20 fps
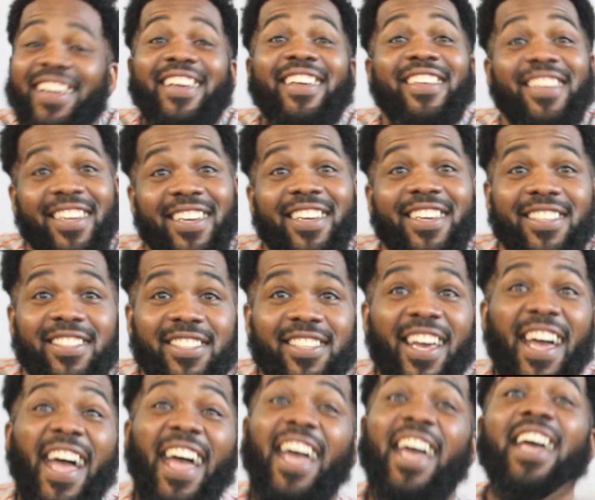He is.
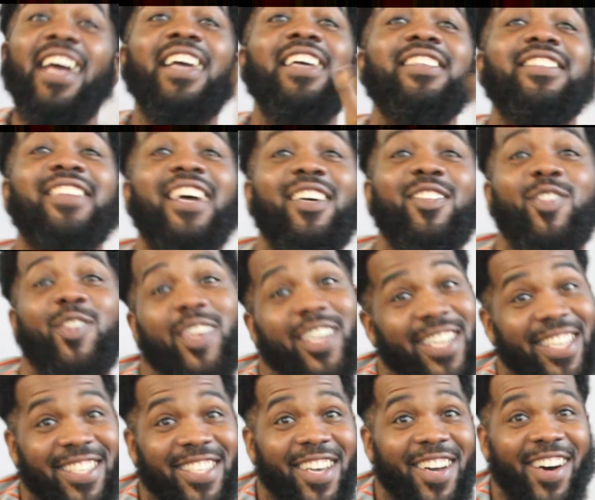And he's nice on the
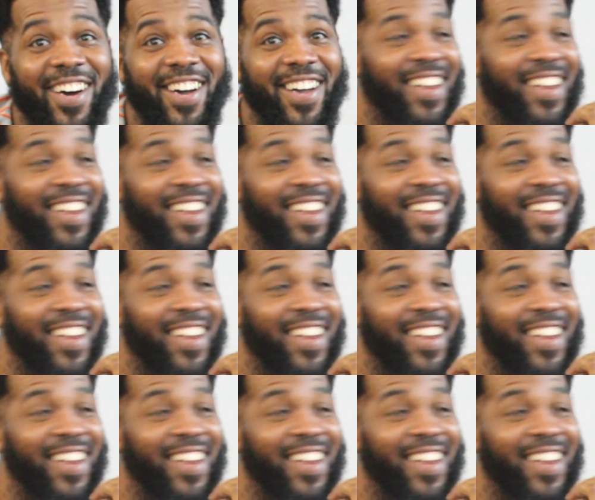guitar.